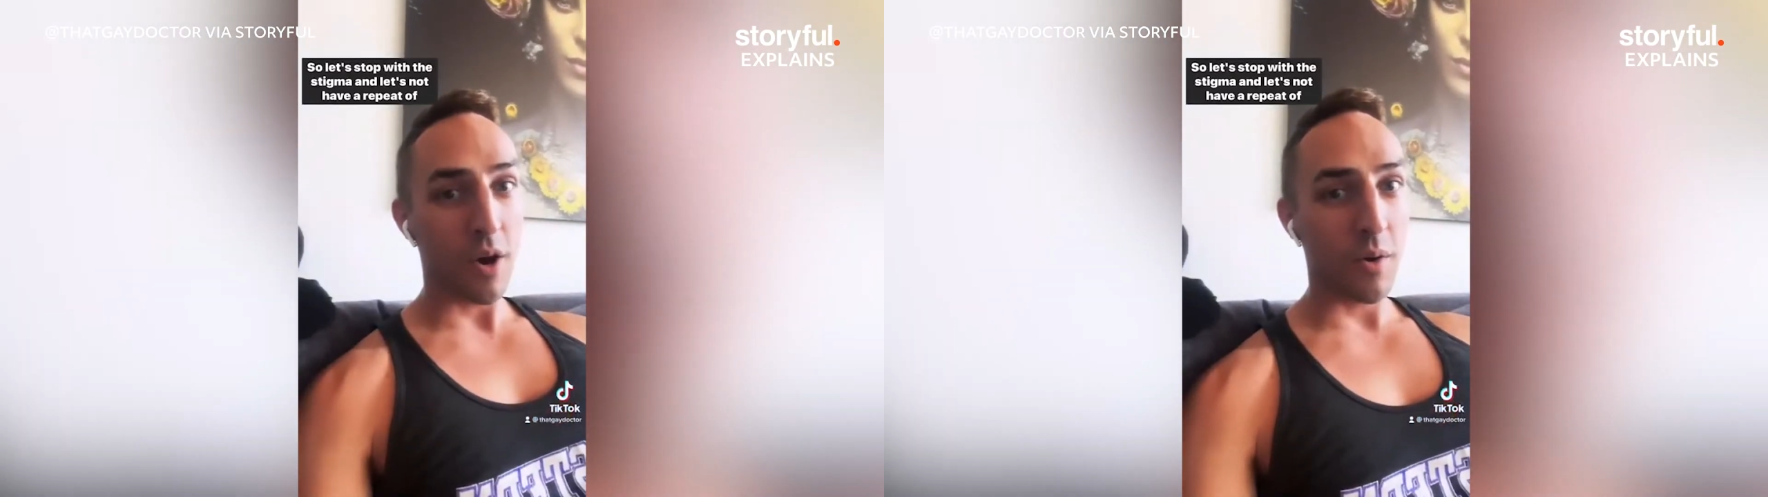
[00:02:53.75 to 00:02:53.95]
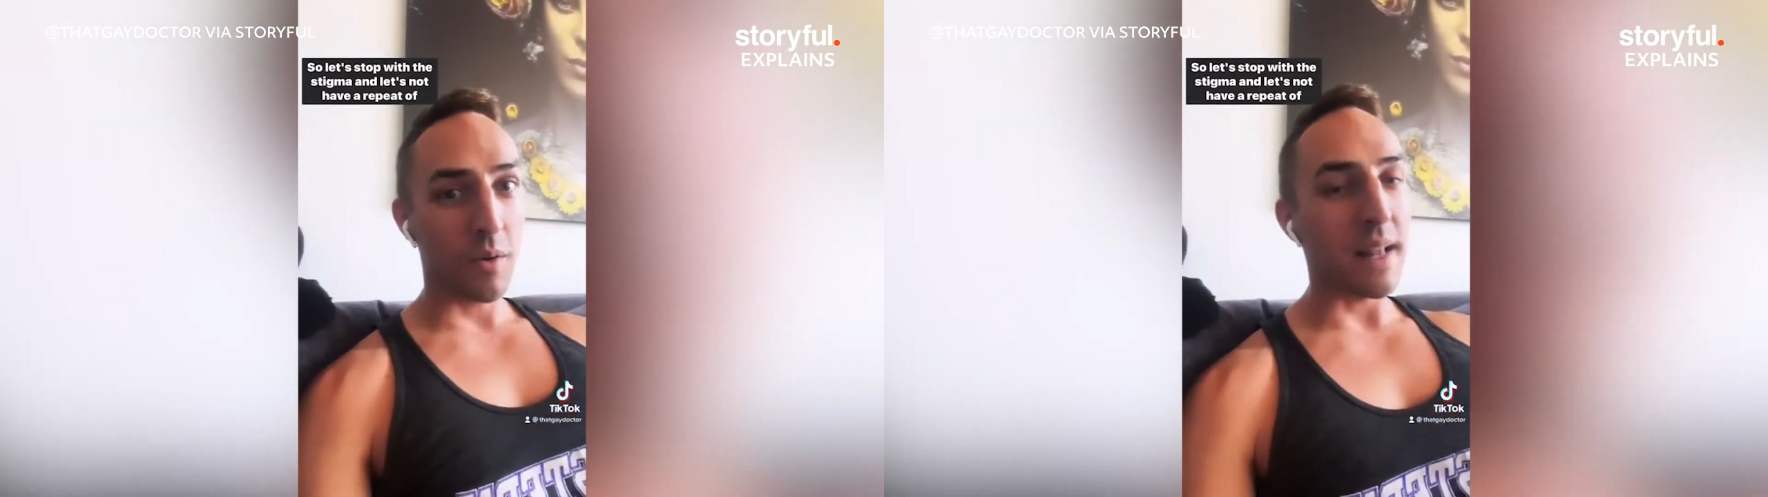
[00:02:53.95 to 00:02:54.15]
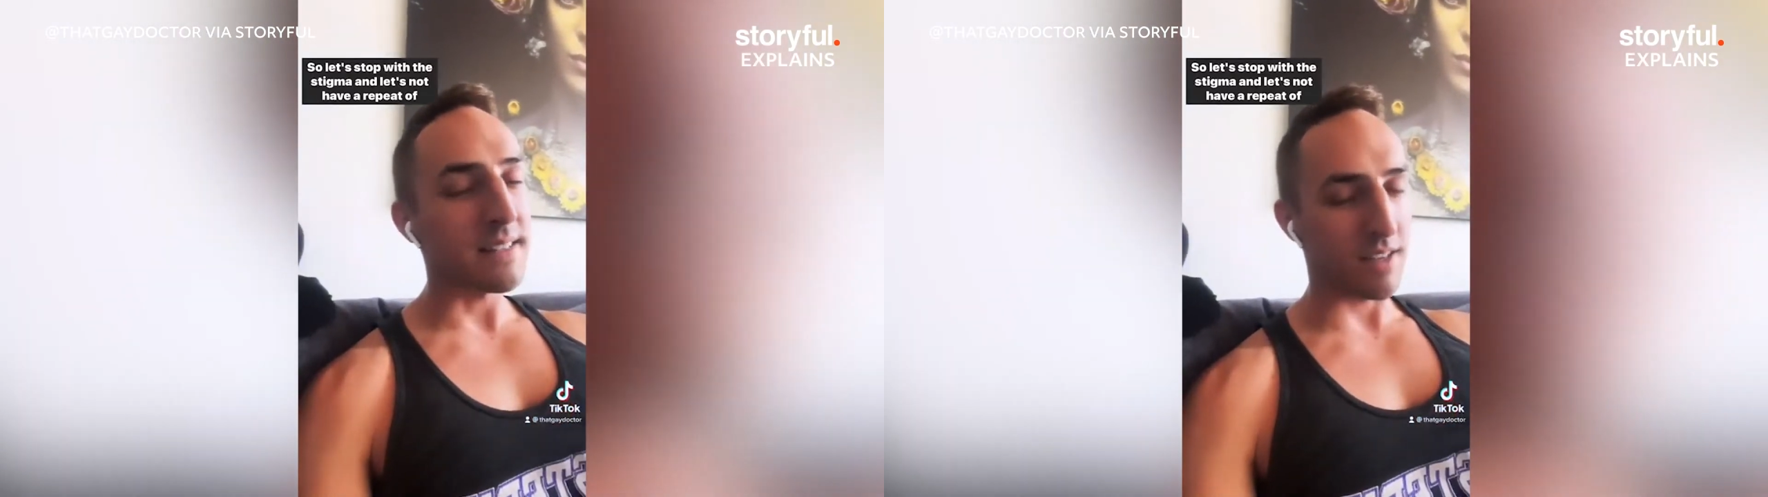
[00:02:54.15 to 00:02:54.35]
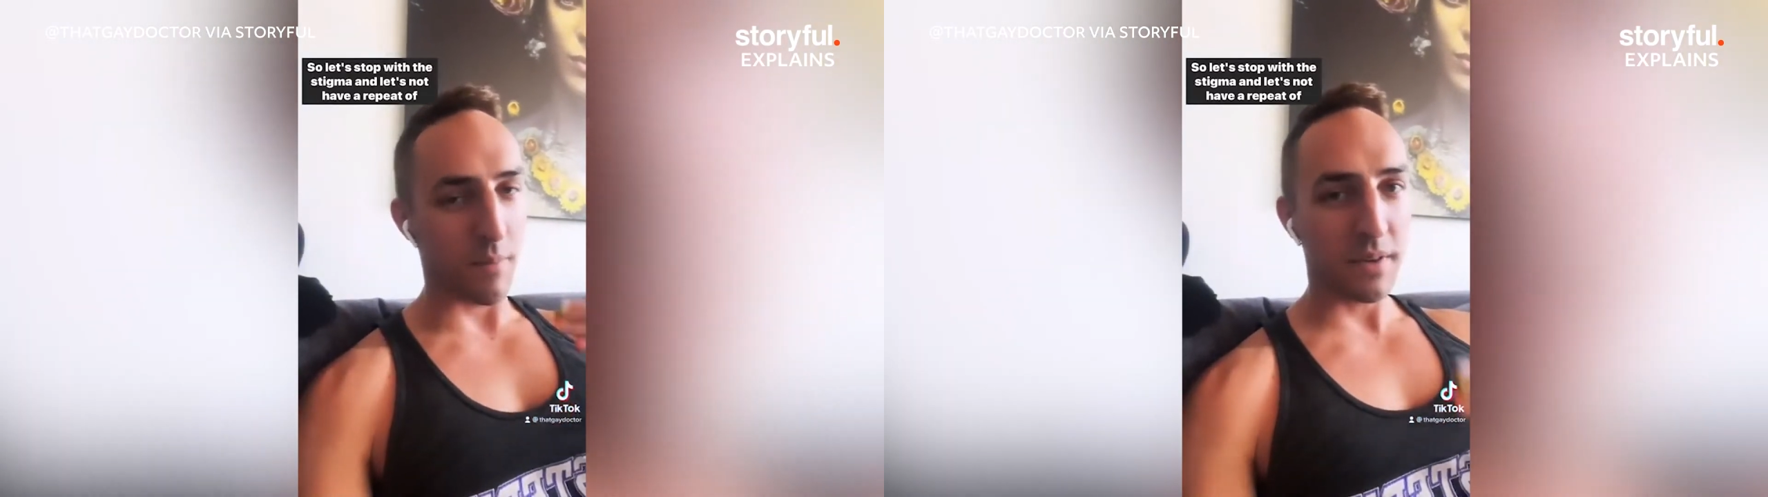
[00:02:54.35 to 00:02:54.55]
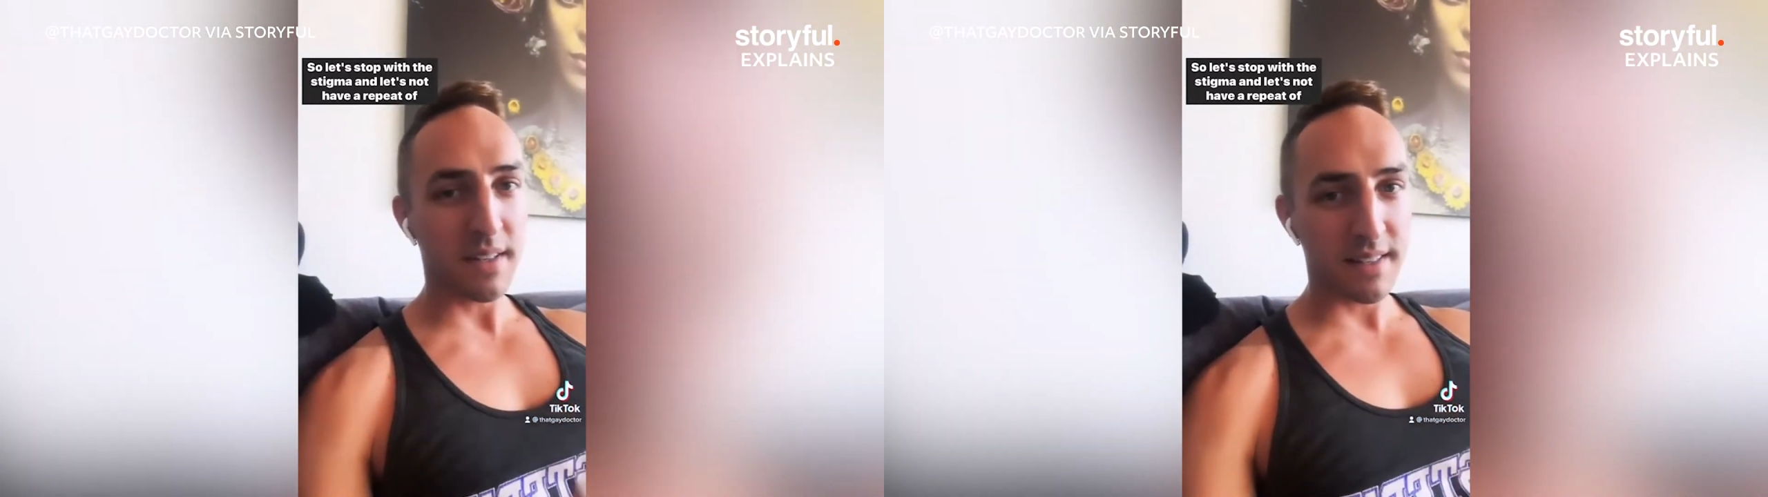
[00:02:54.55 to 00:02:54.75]
So let's
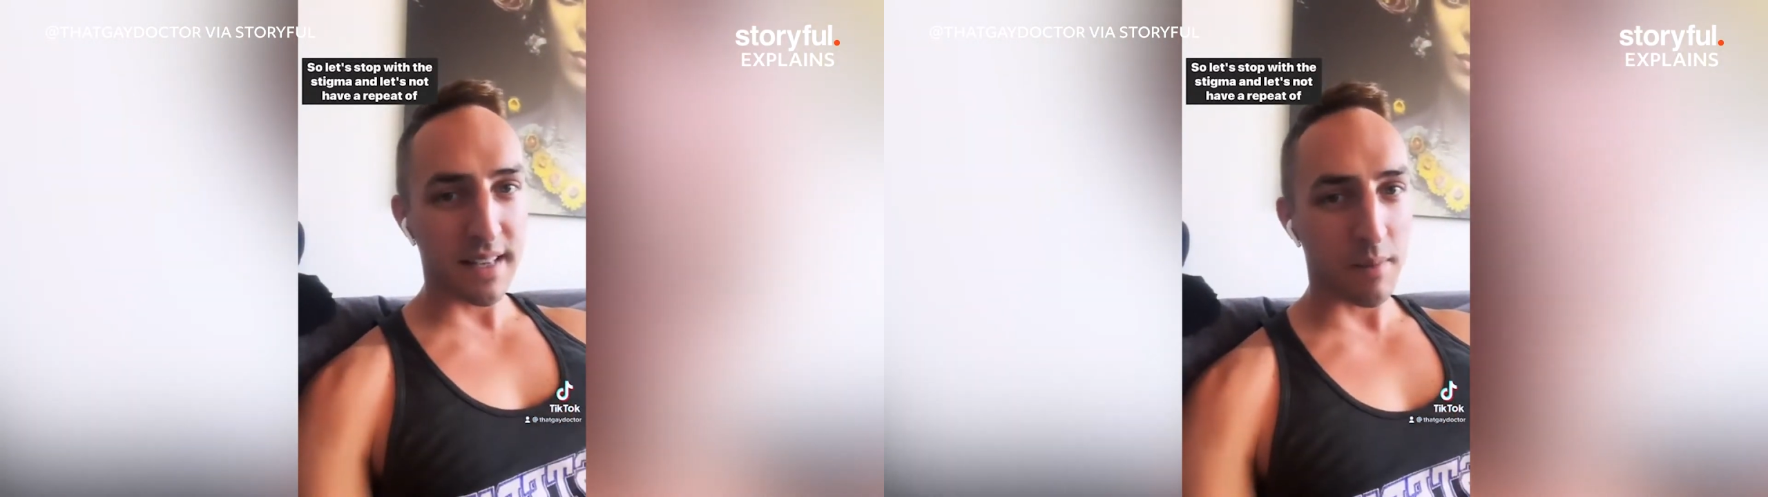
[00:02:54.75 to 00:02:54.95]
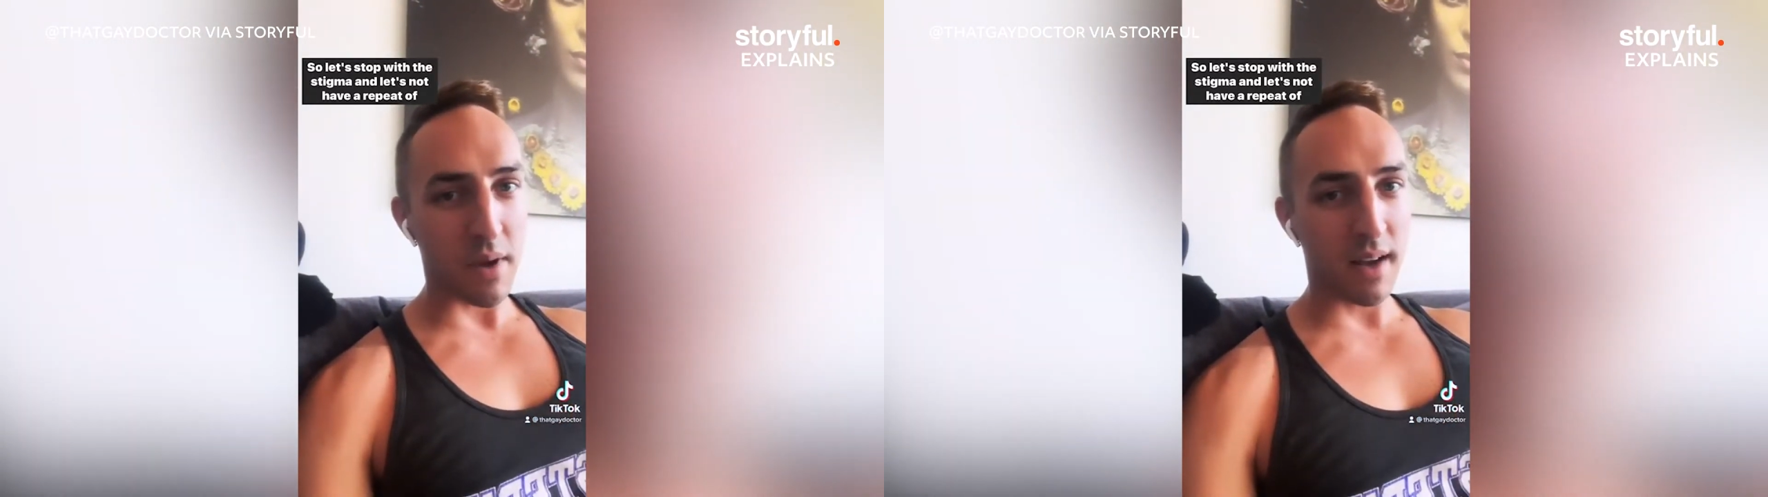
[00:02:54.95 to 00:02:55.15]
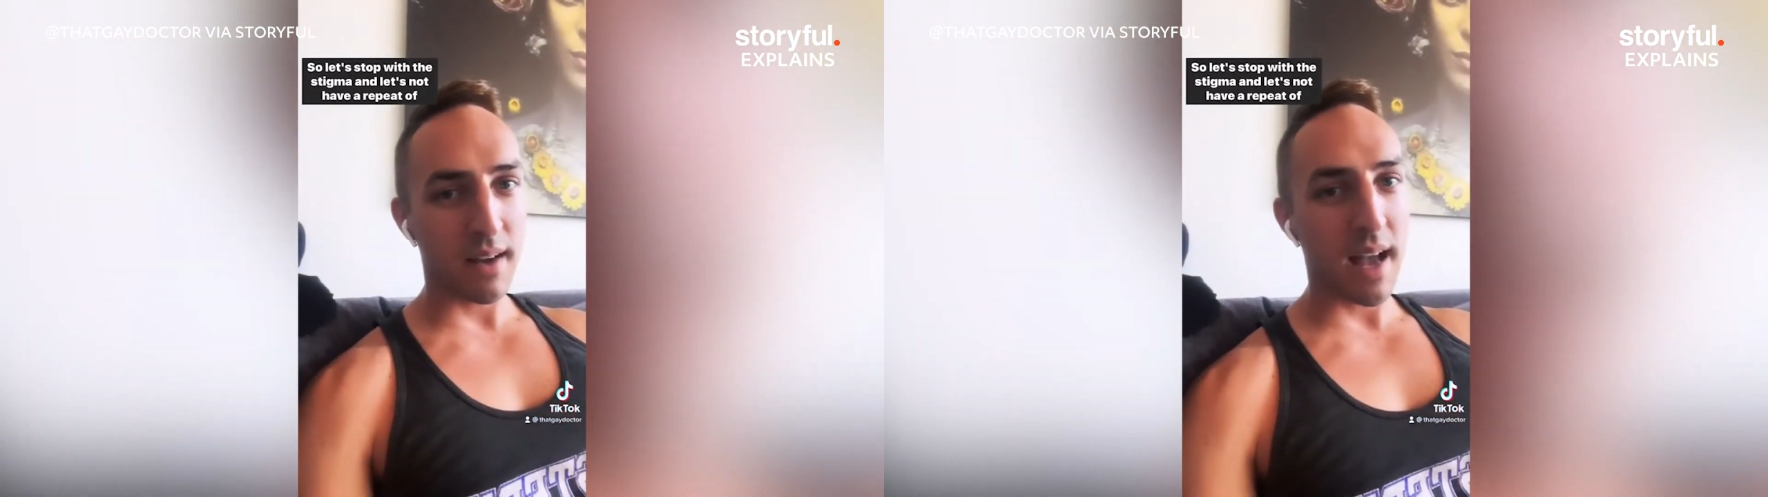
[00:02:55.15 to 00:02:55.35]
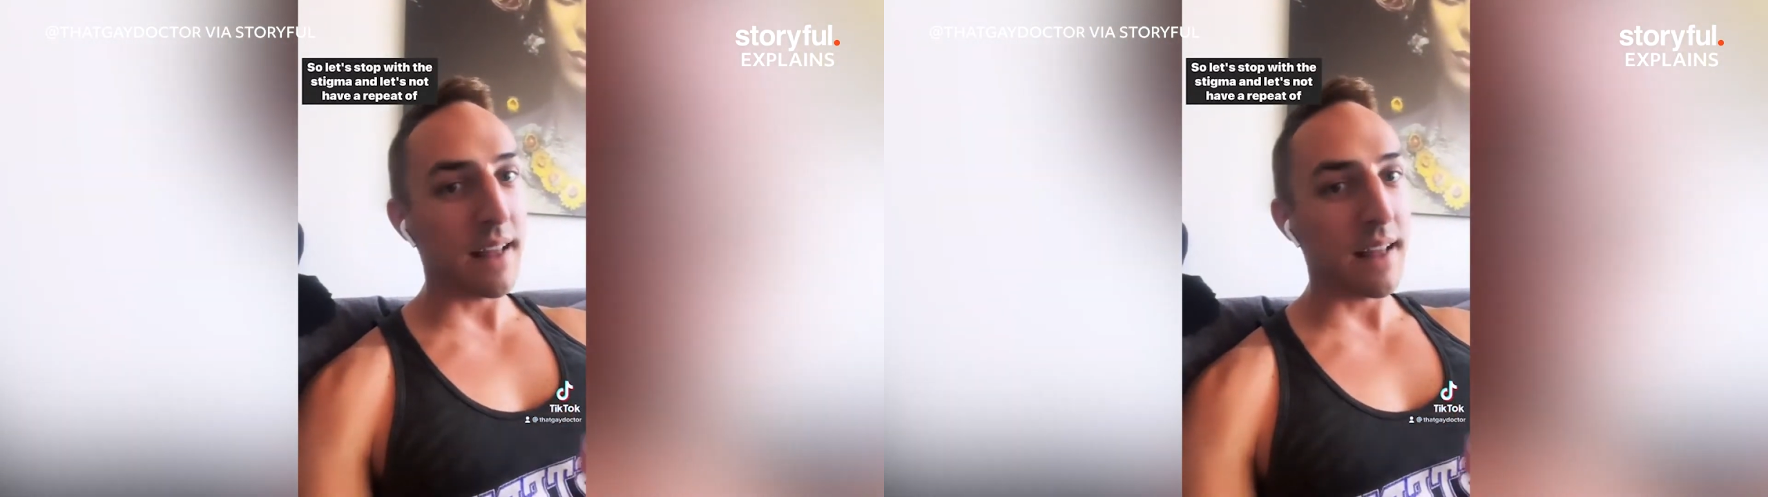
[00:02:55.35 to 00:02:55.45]
stop with the stigma